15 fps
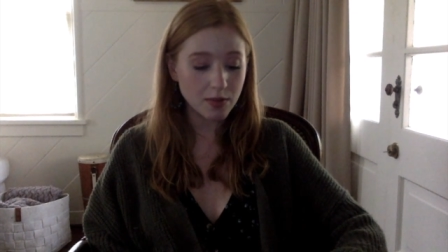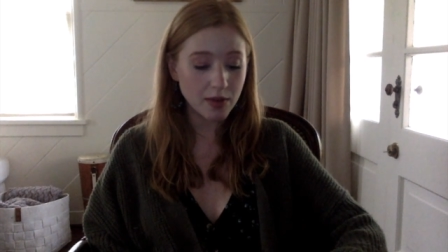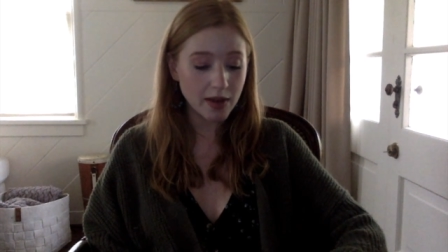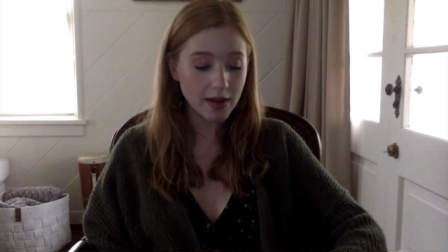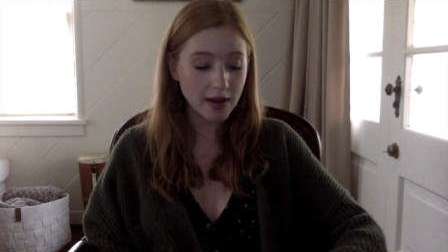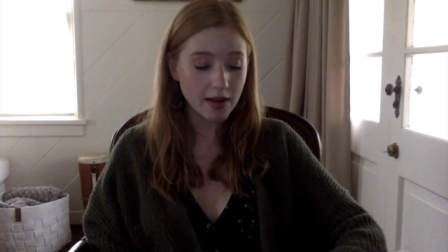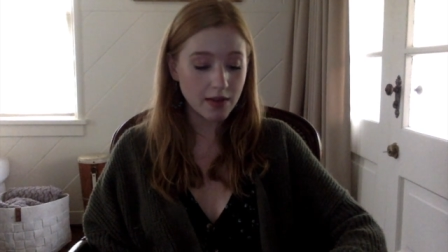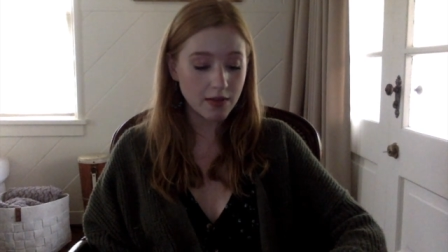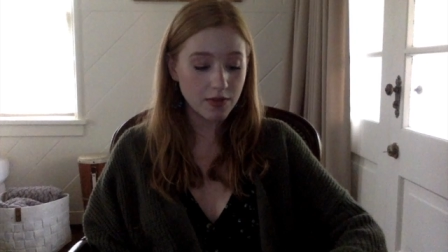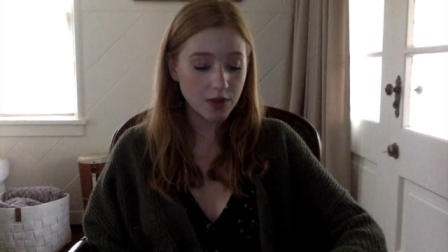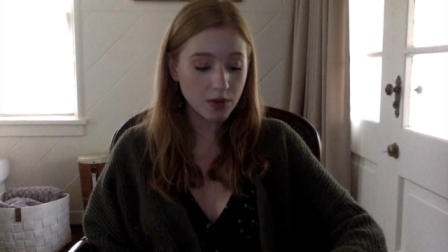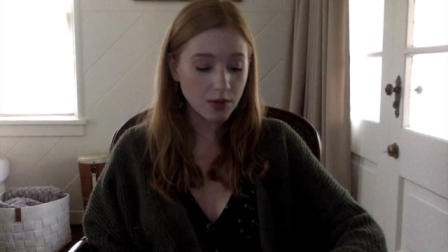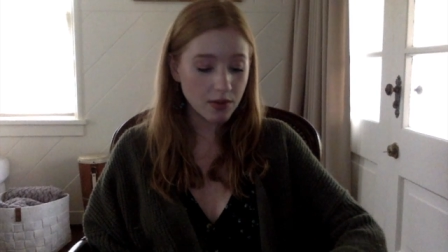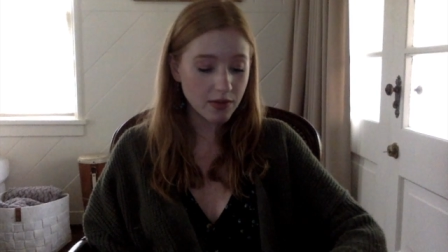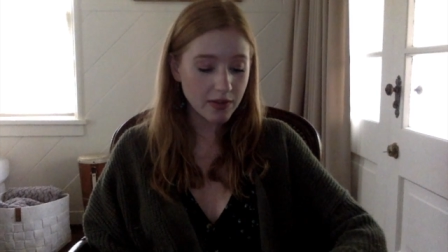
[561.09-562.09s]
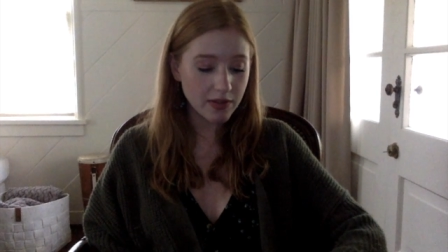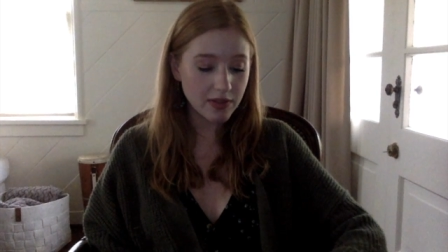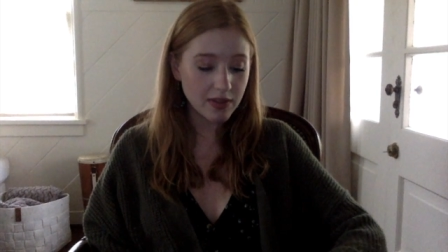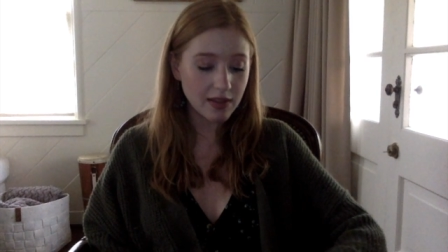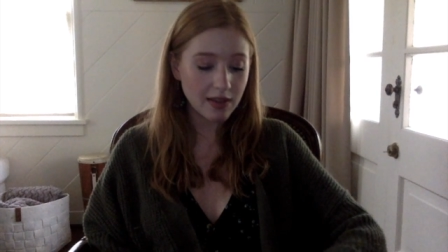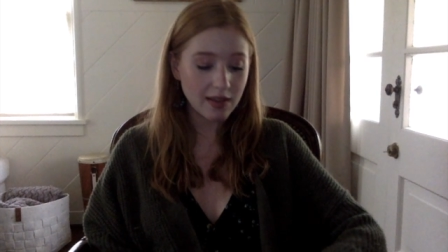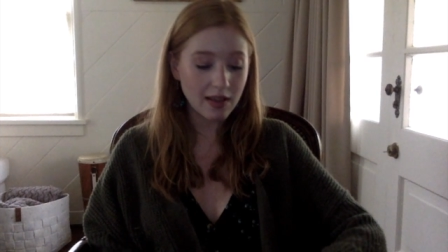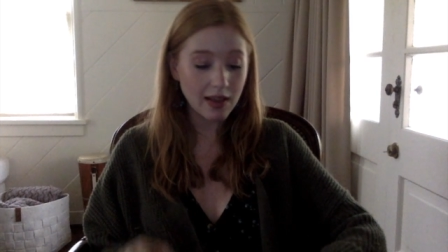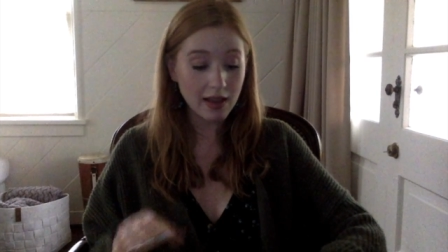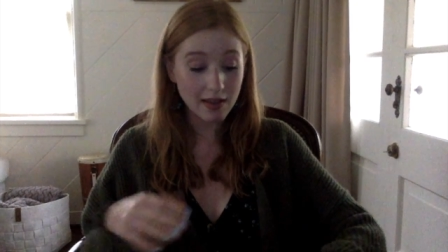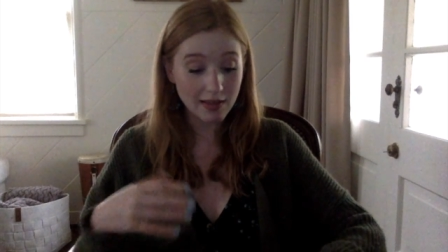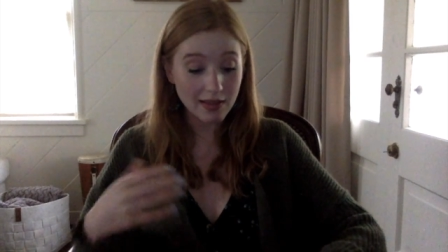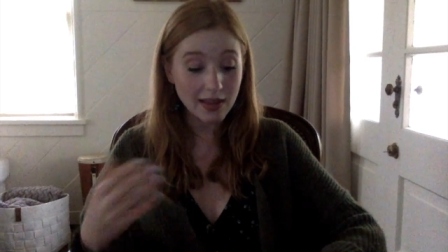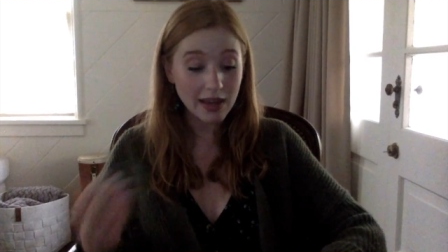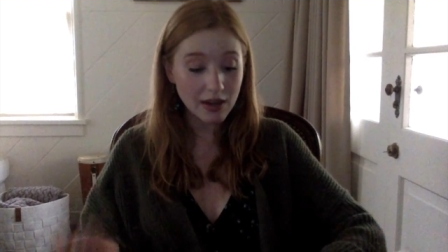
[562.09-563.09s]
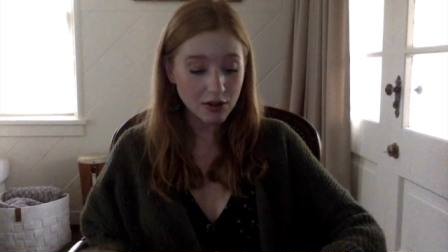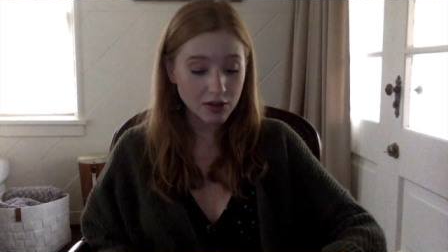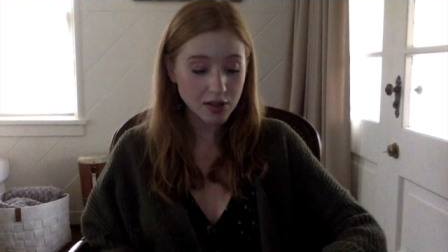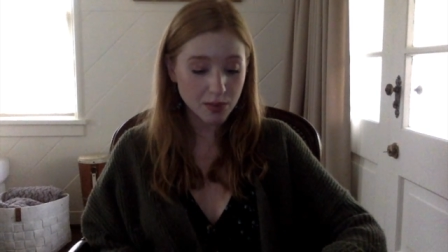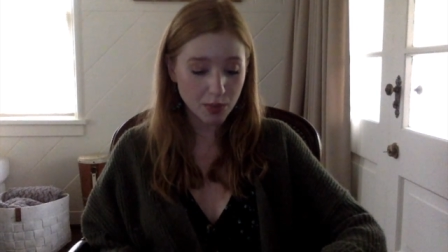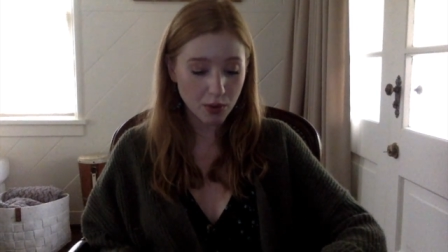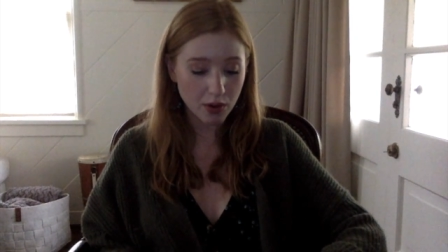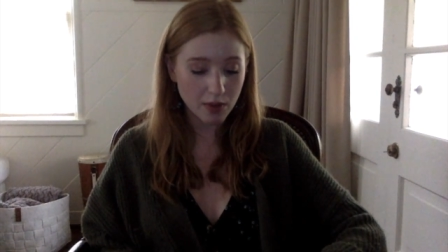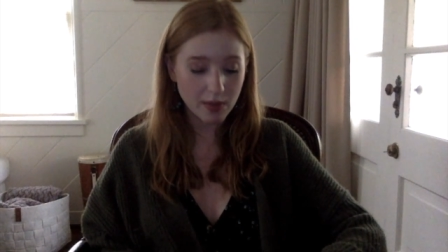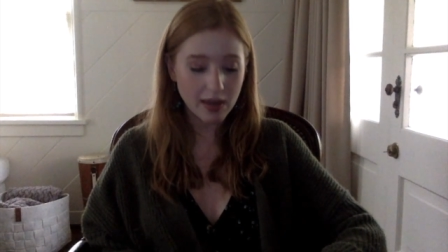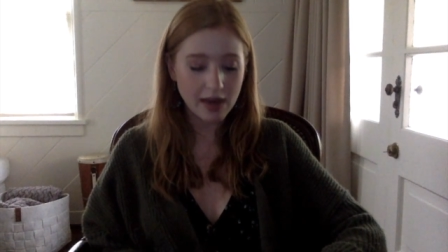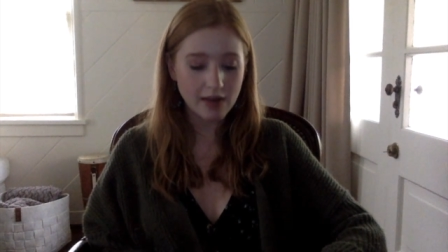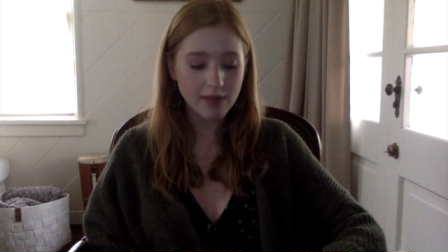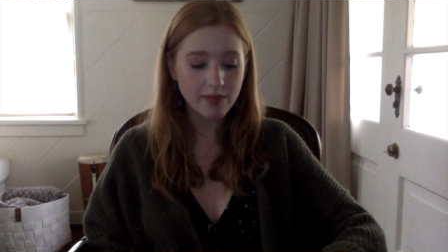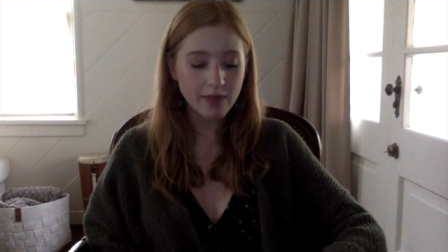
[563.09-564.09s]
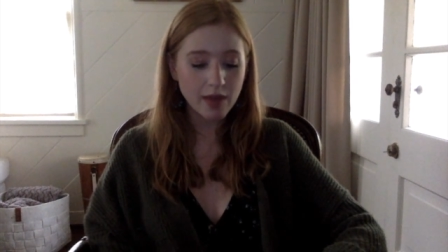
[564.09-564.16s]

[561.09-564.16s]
but in view of this, his later deportment,